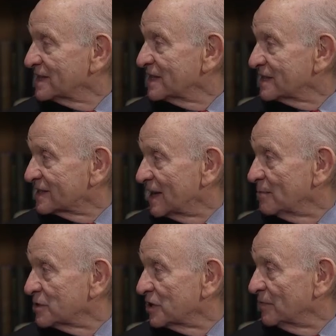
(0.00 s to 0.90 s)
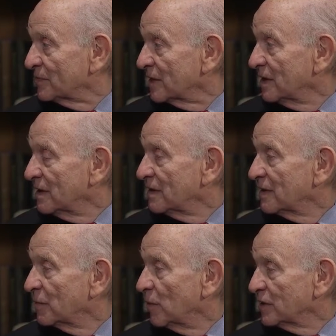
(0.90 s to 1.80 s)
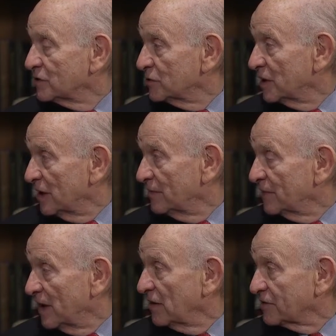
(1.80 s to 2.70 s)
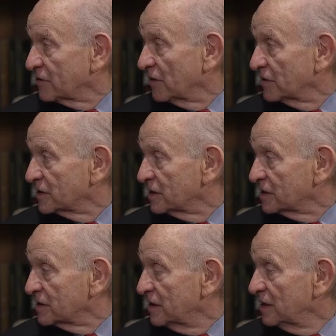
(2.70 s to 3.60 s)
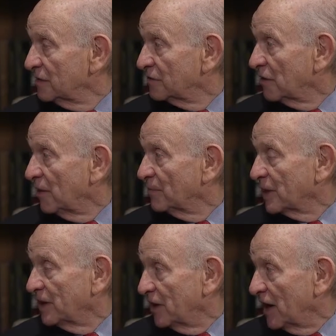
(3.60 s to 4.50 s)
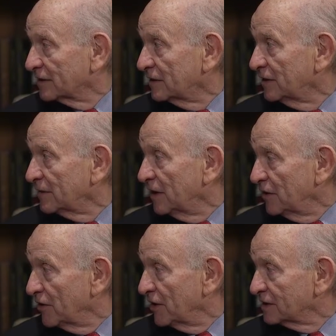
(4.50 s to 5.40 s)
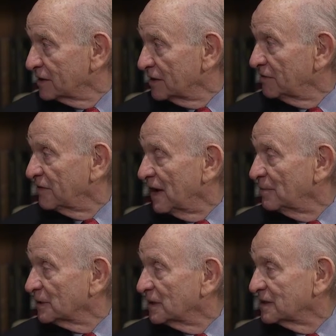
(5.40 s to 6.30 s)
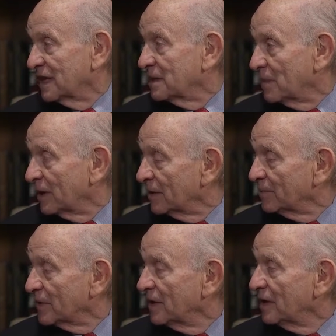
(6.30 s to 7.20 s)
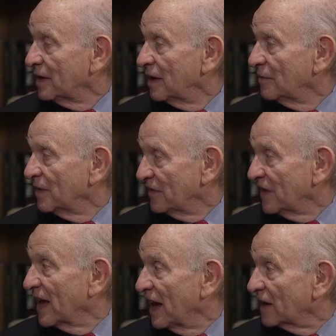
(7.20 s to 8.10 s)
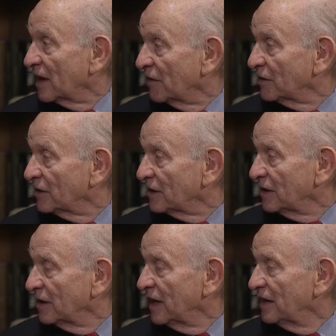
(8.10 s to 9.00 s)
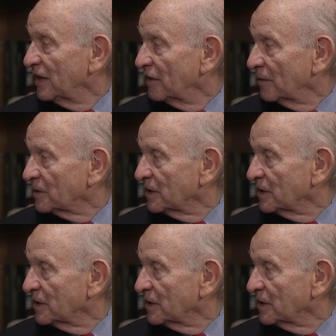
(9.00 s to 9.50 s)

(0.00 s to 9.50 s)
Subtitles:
an assumption that once you get health services from a doctor, a nurse, a pharmacist, anybody, that they are current and they're up to